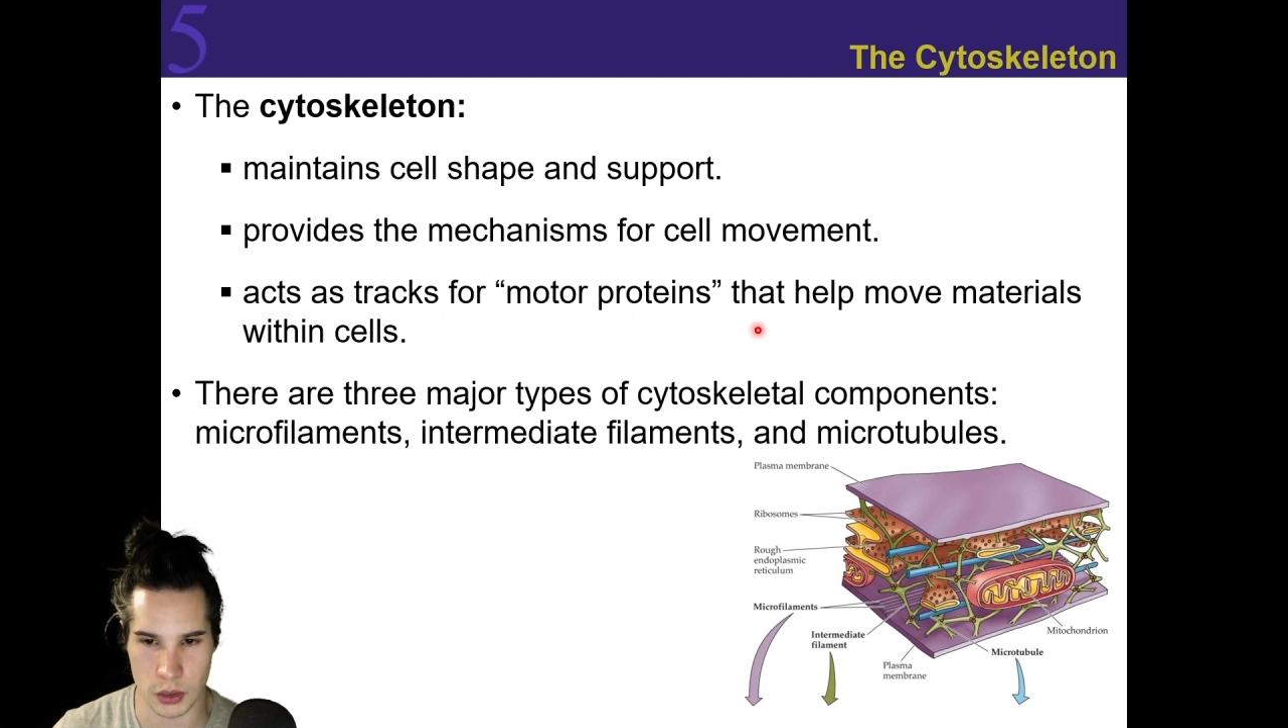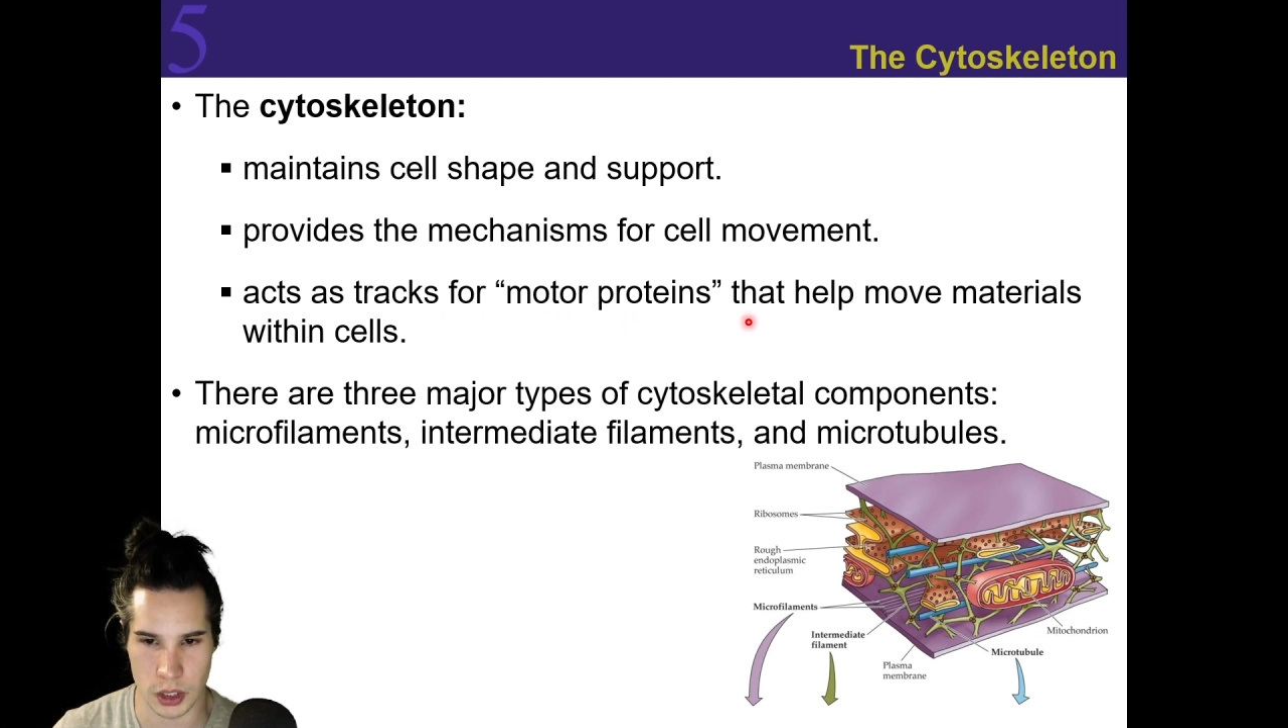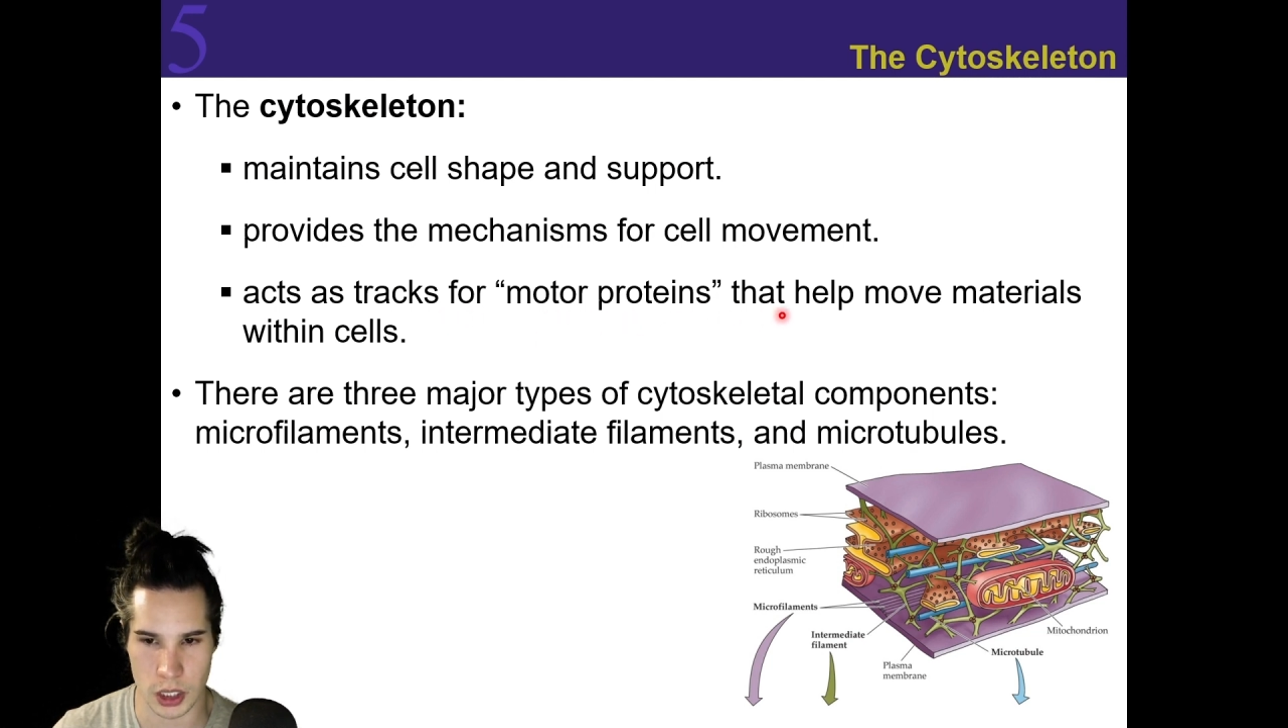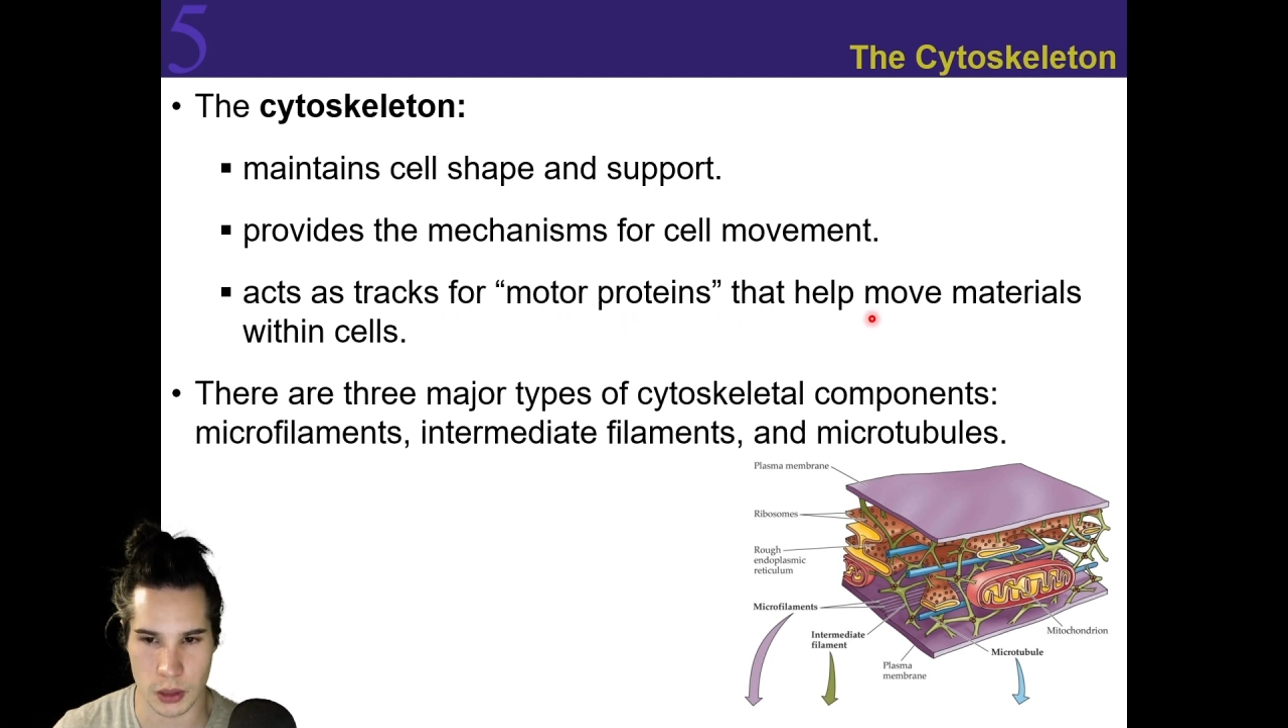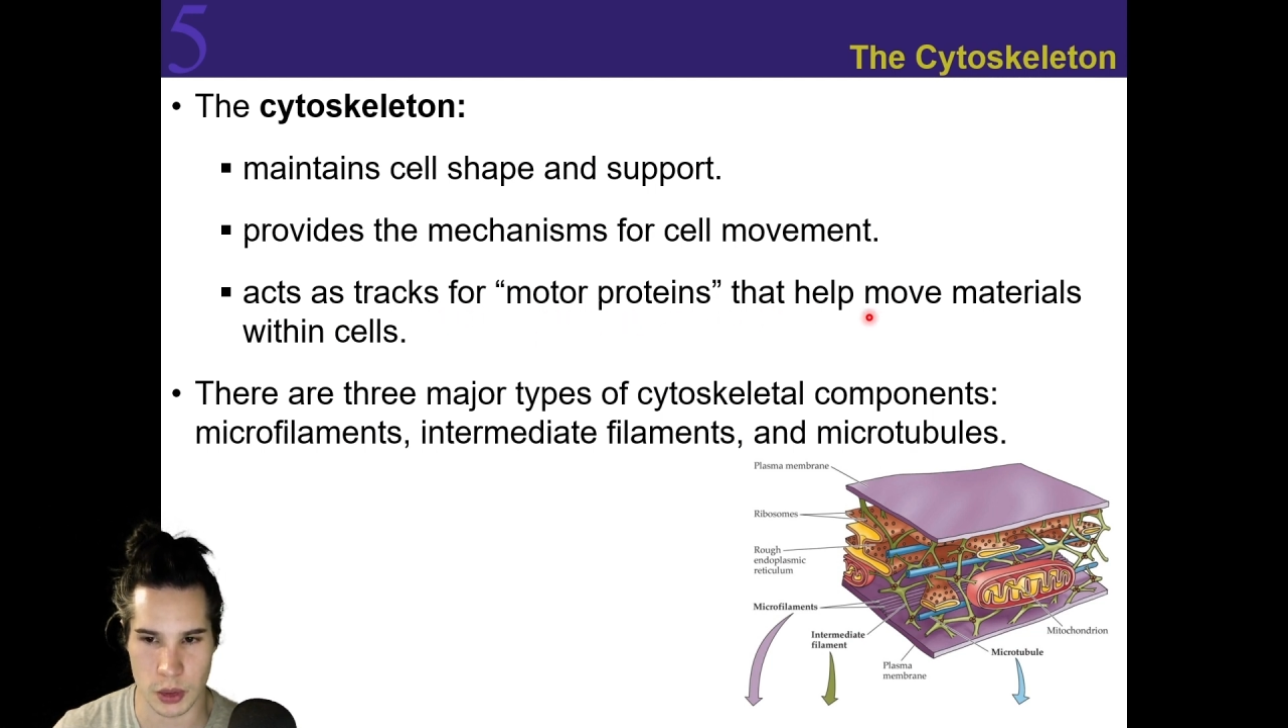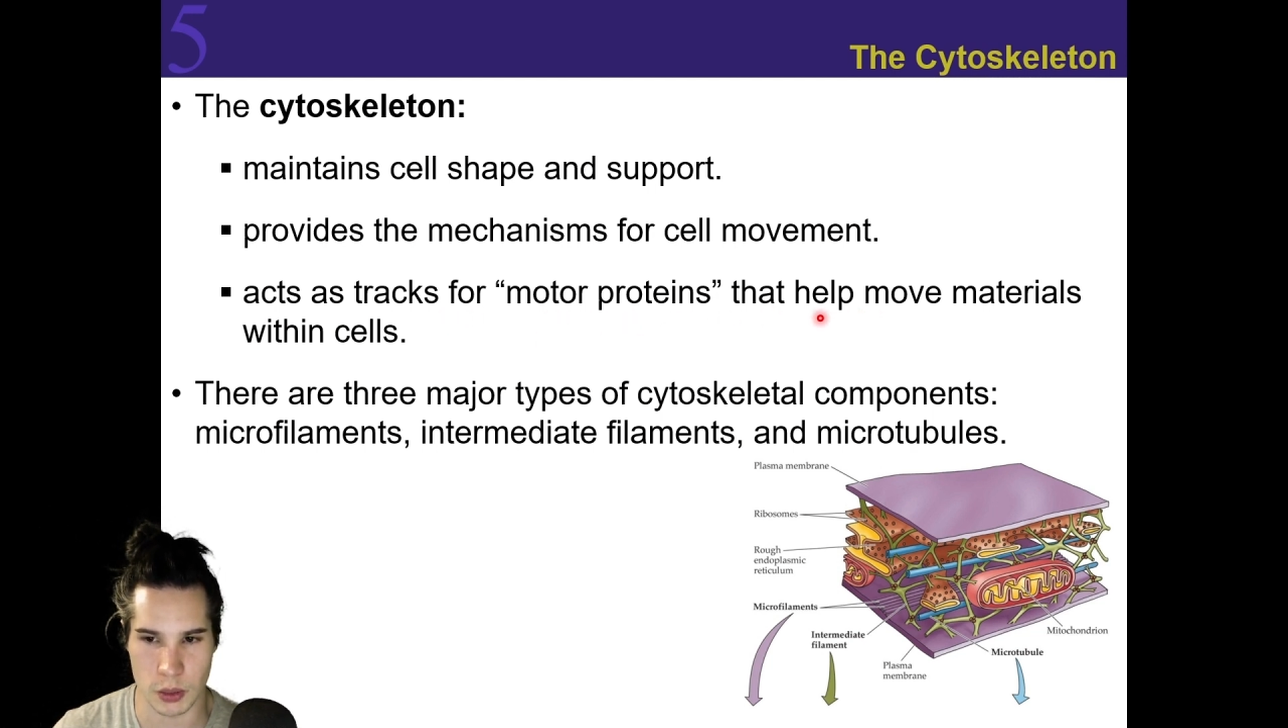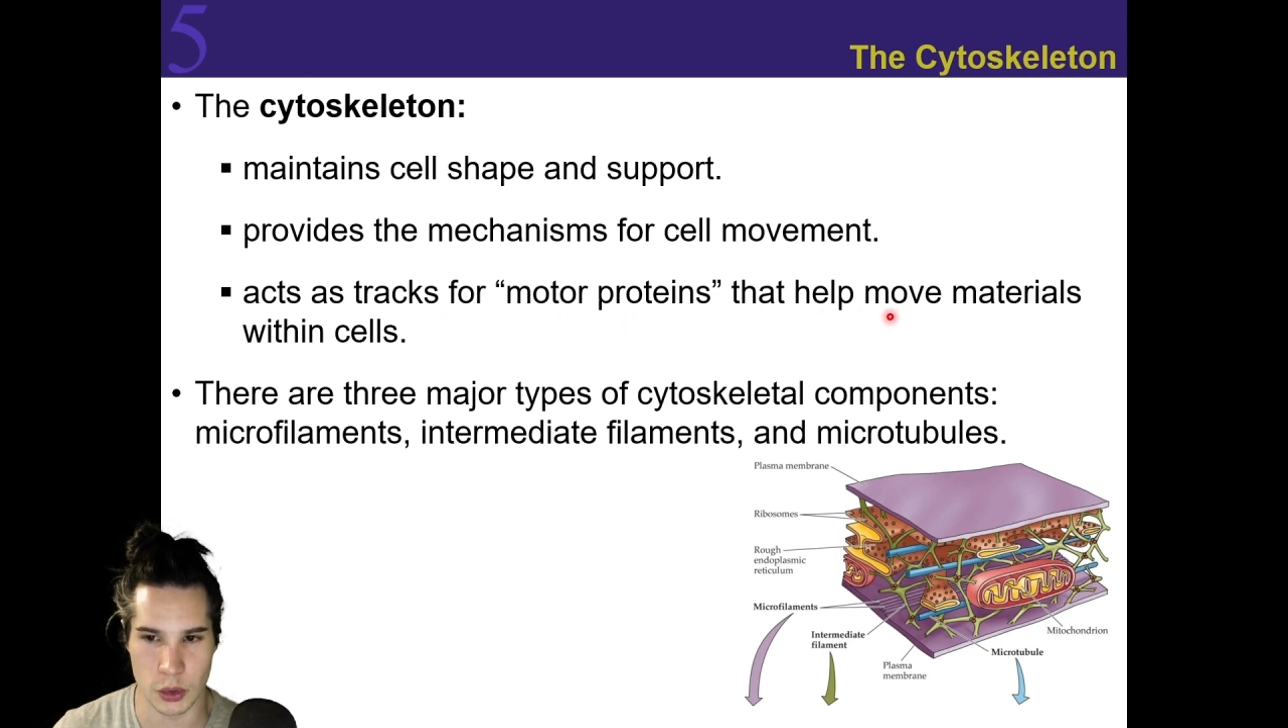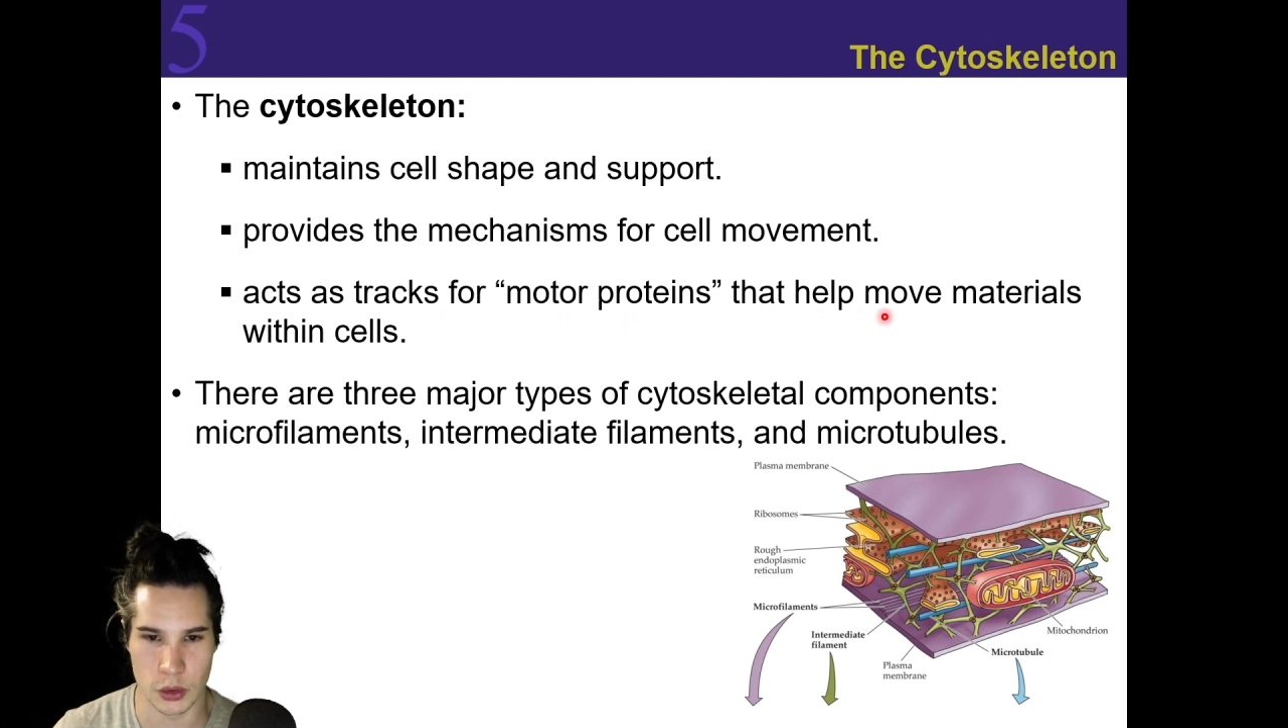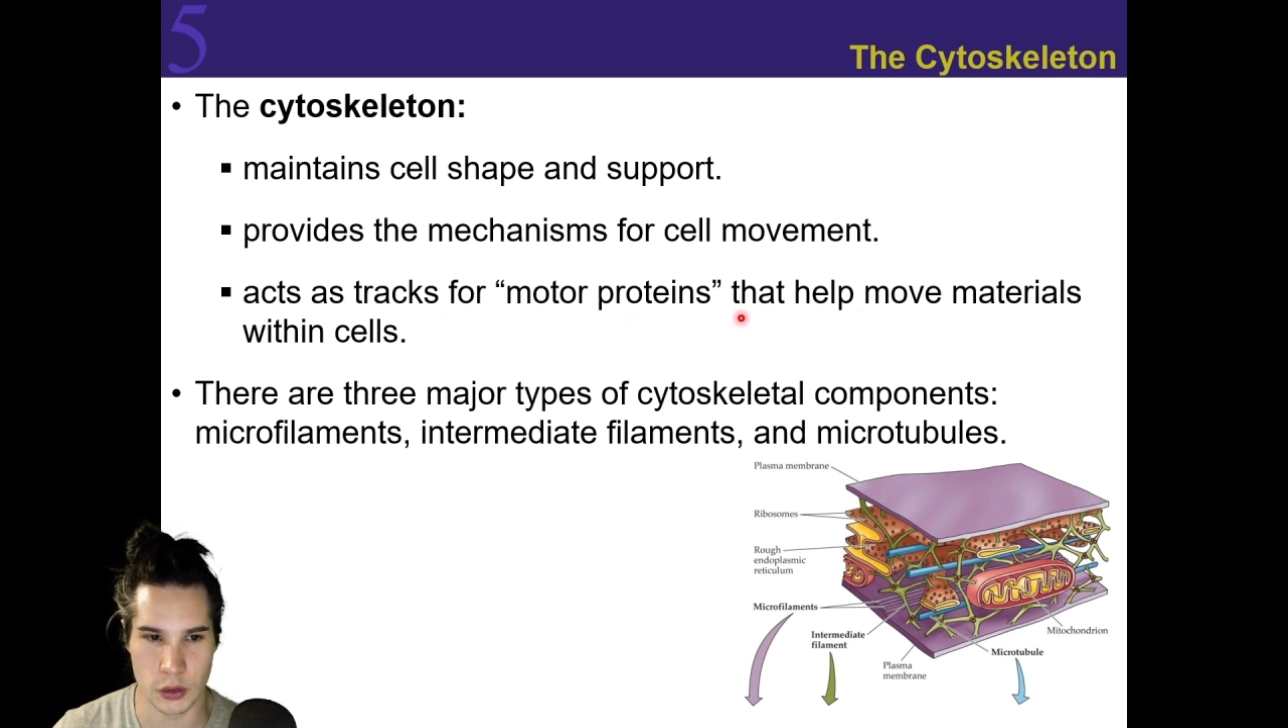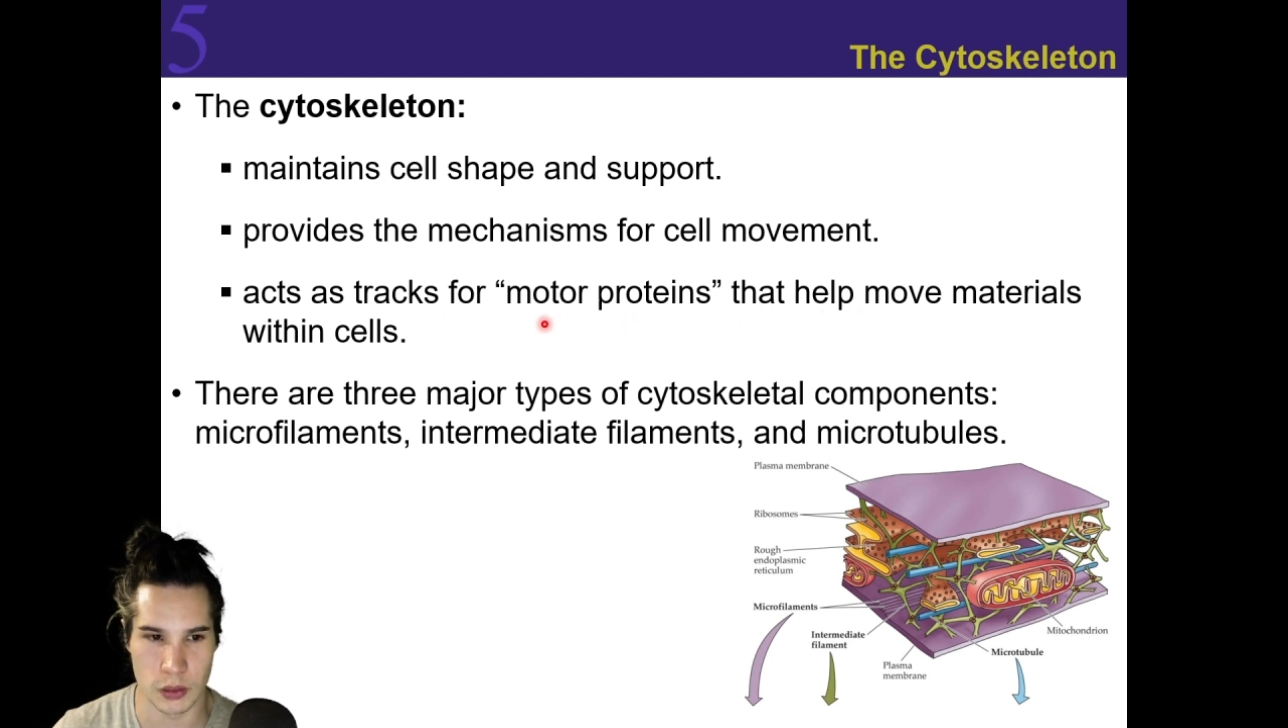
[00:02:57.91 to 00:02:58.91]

which helps move